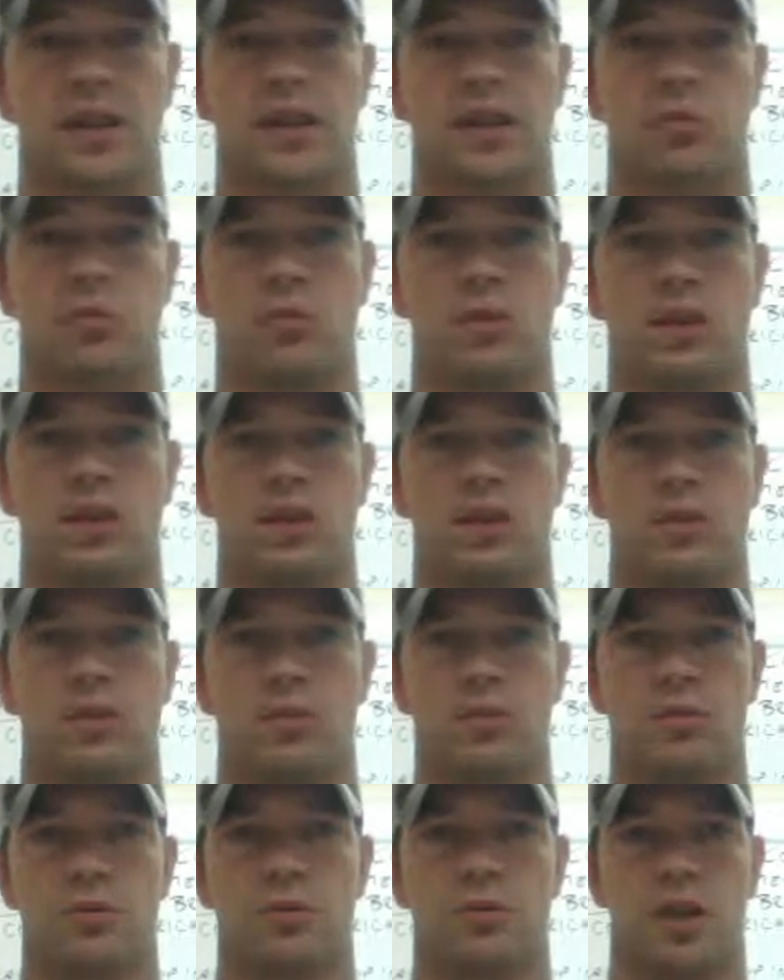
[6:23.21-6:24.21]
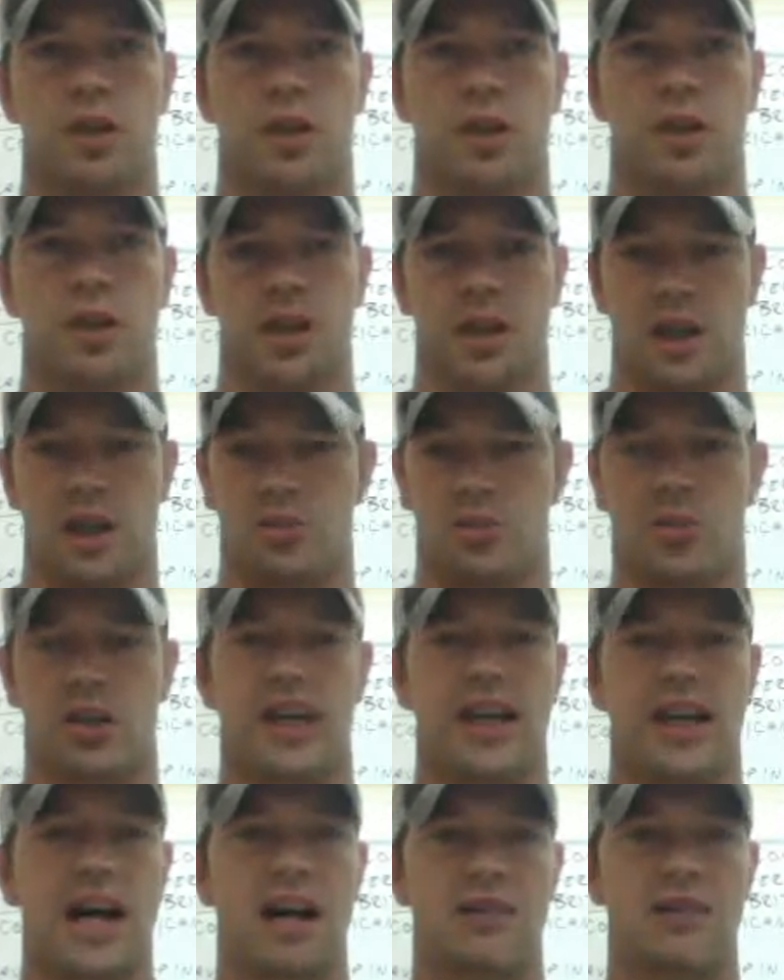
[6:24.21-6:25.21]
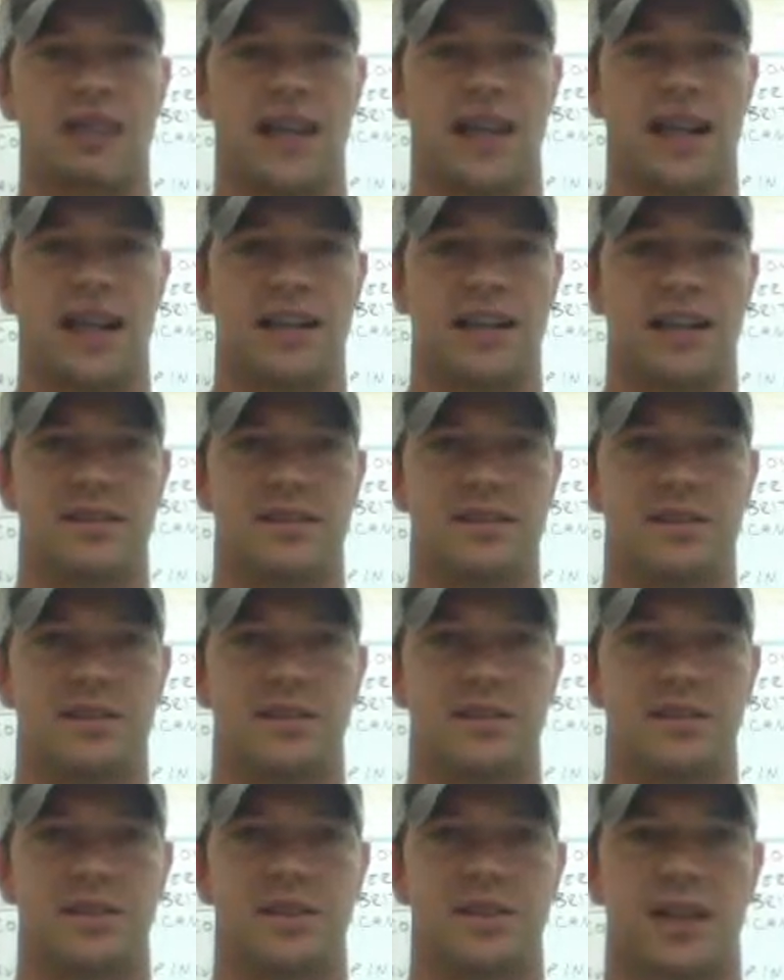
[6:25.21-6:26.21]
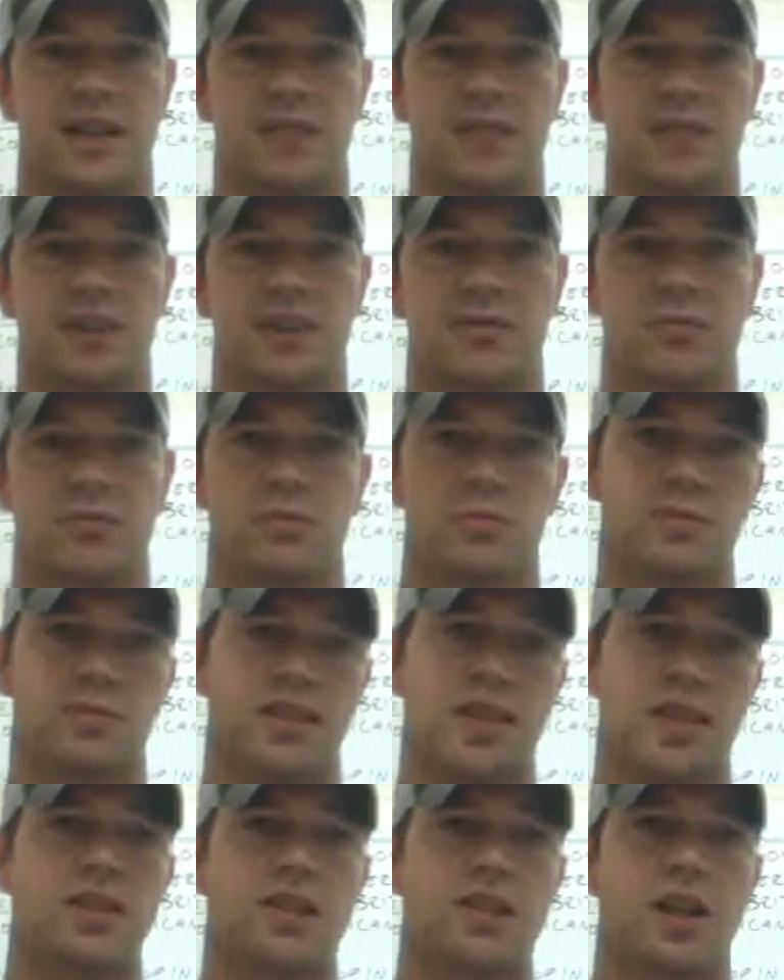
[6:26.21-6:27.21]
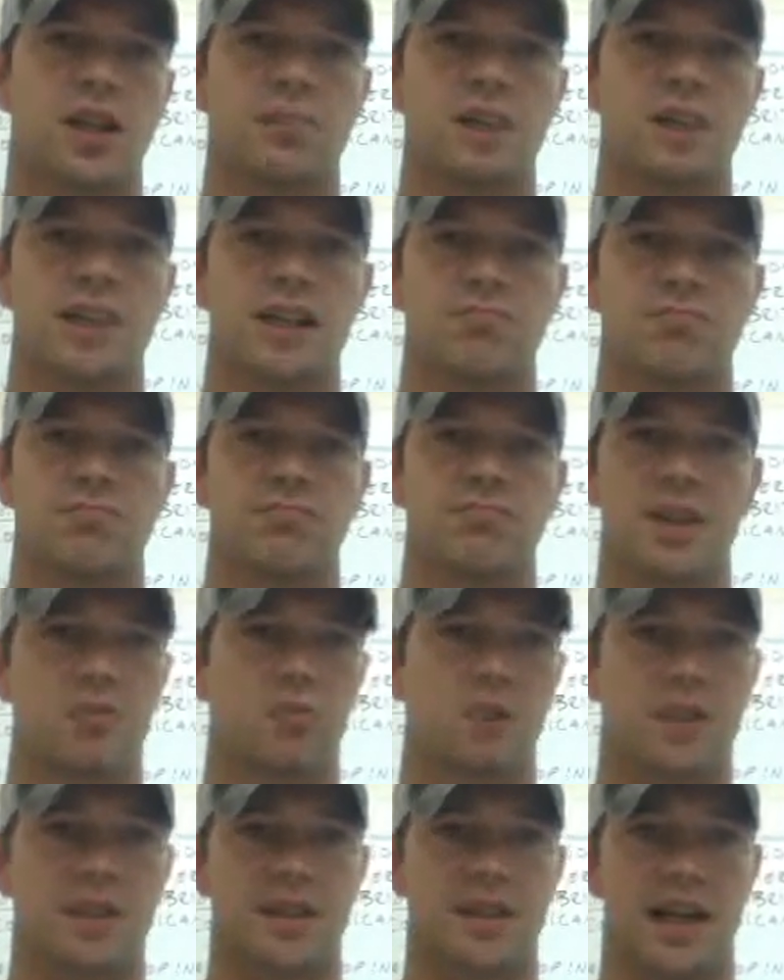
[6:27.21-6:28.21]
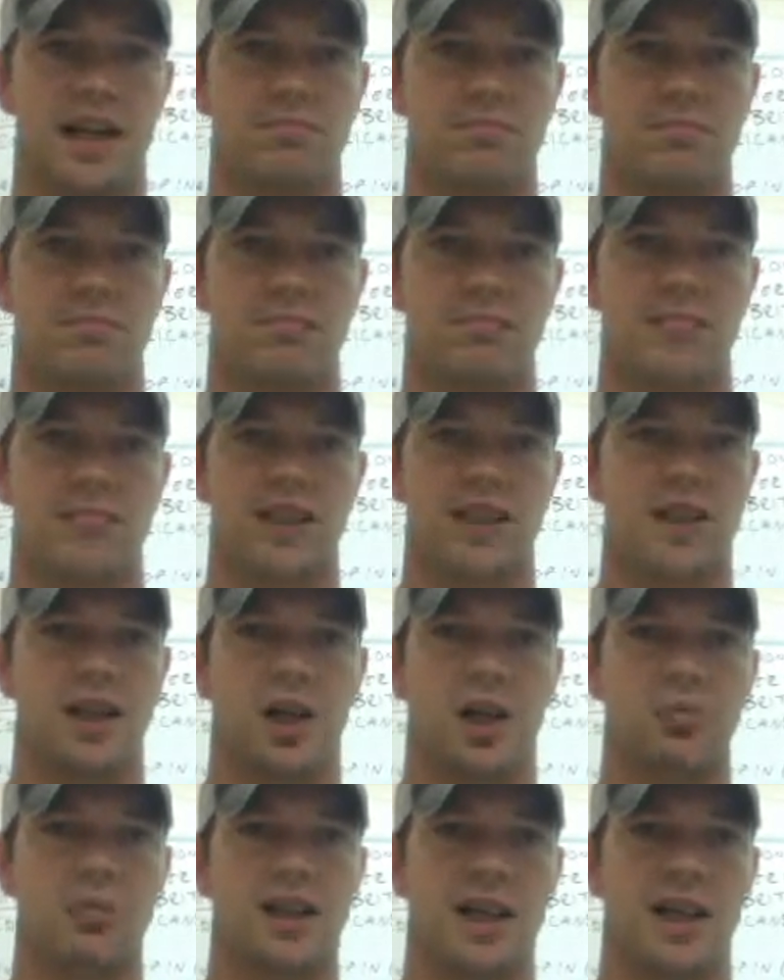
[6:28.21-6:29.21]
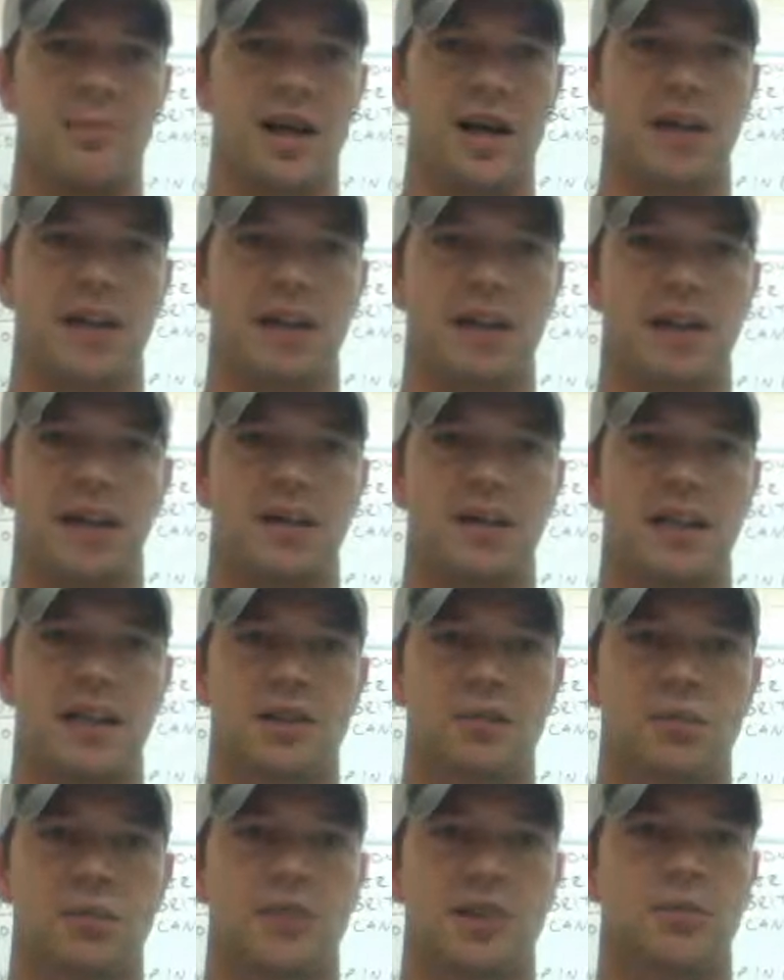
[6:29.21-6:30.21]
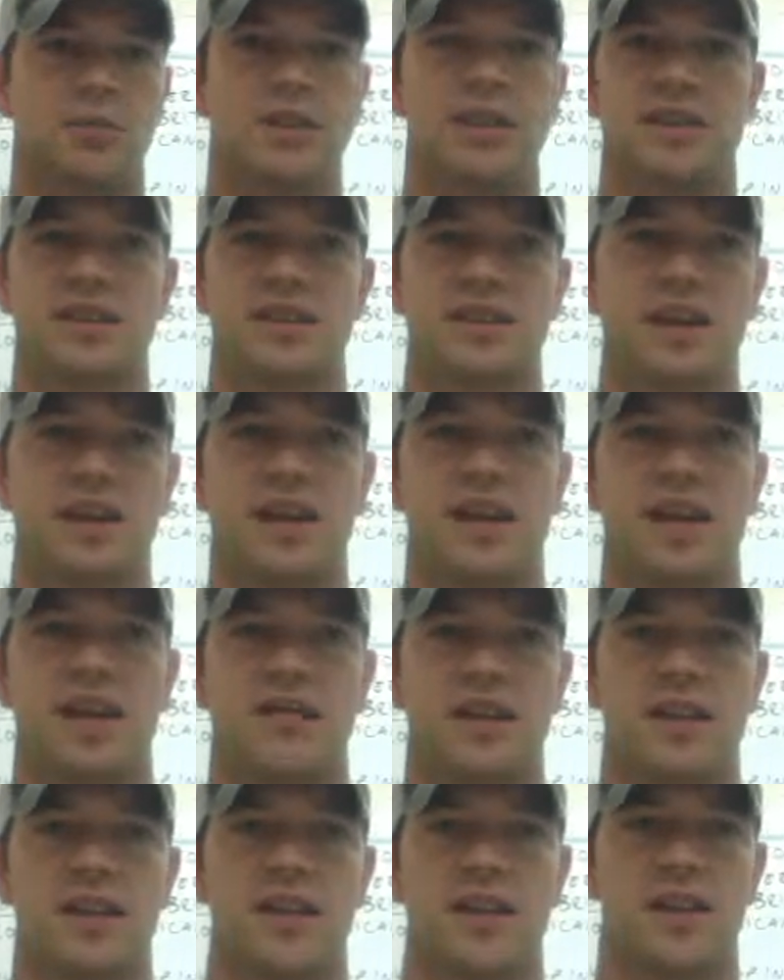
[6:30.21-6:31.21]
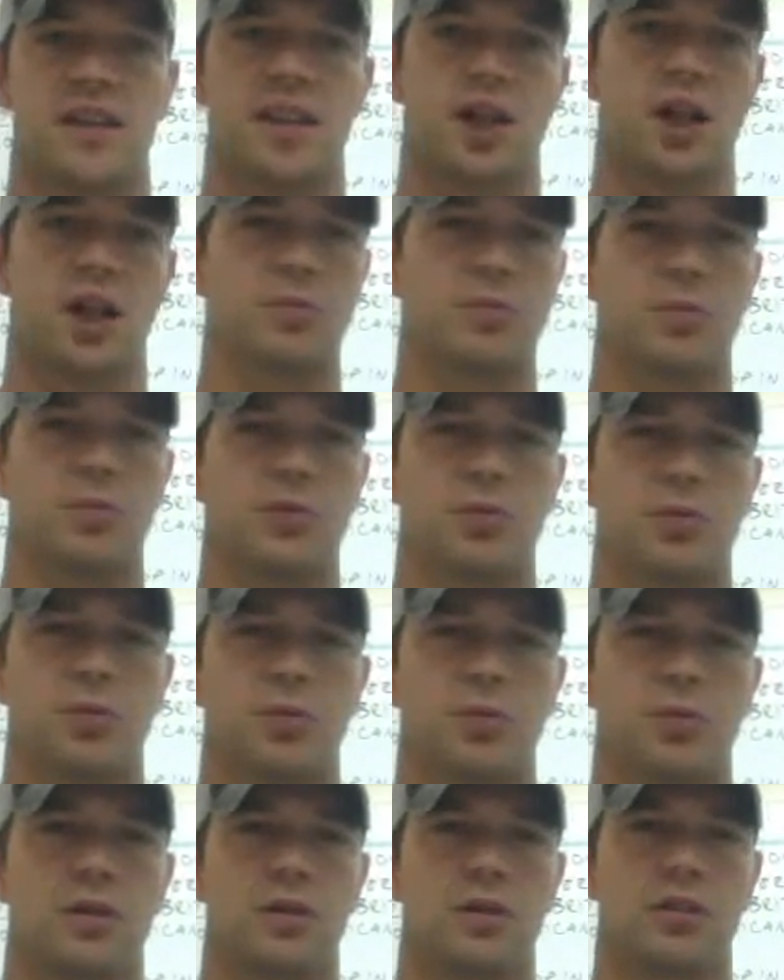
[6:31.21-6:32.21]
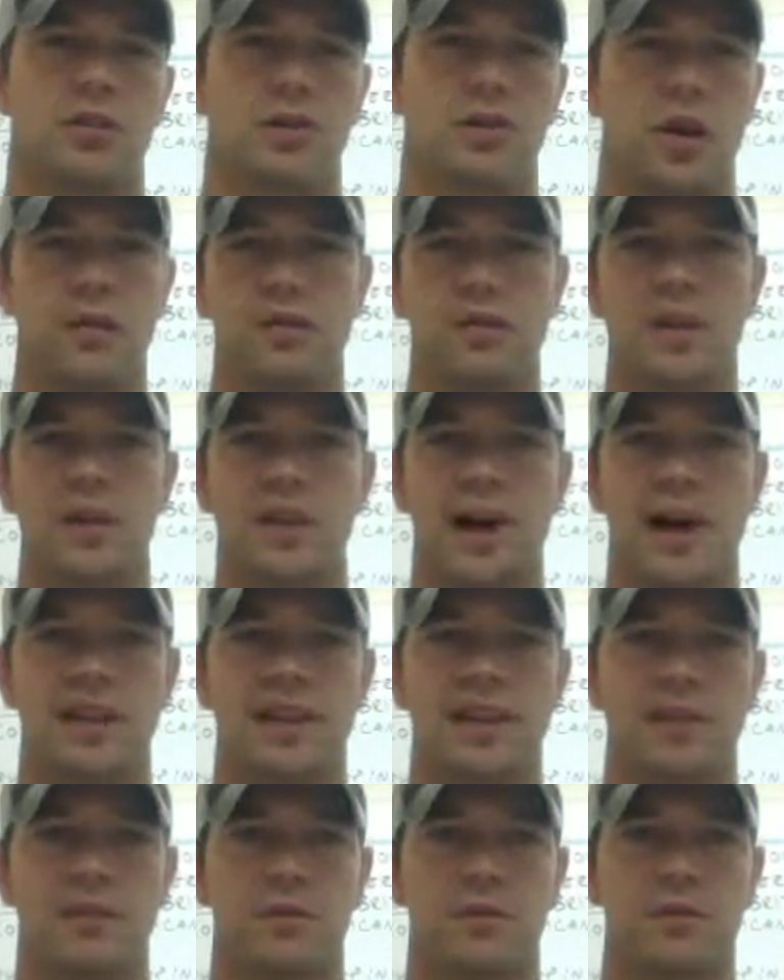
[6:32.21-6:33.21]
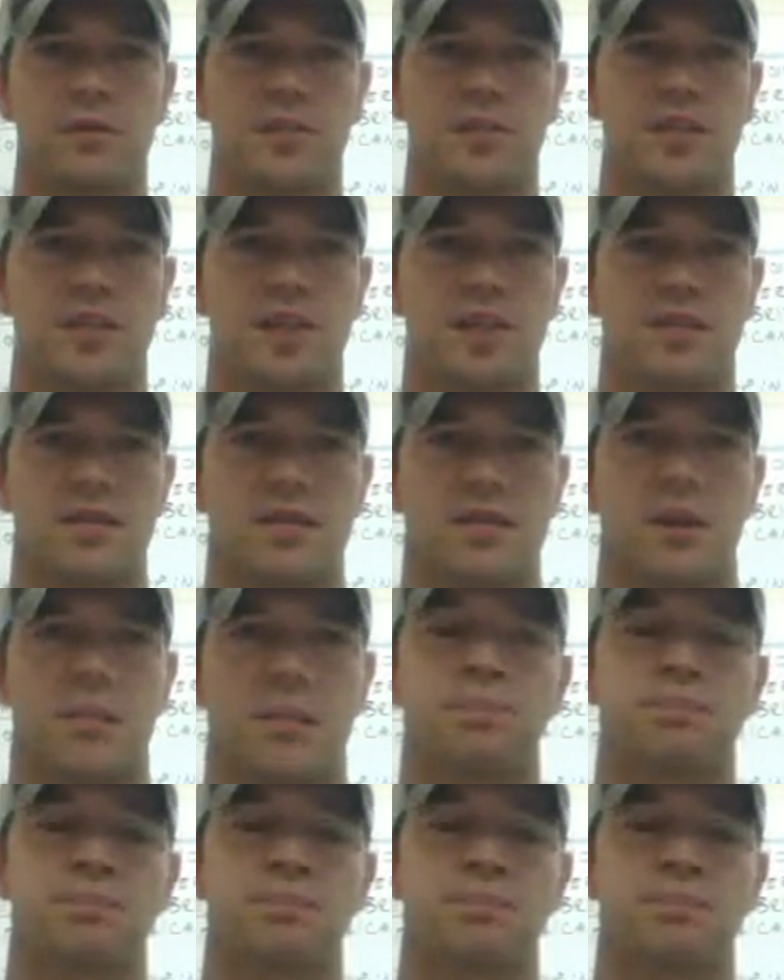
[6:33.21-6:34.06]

They wanted to rent out land to settlers. Well, settlers coming in didn't want that. They didn't own land back in England. That's one of the reasons they left. They're coming to the New World to hopefully buy land for themselves. So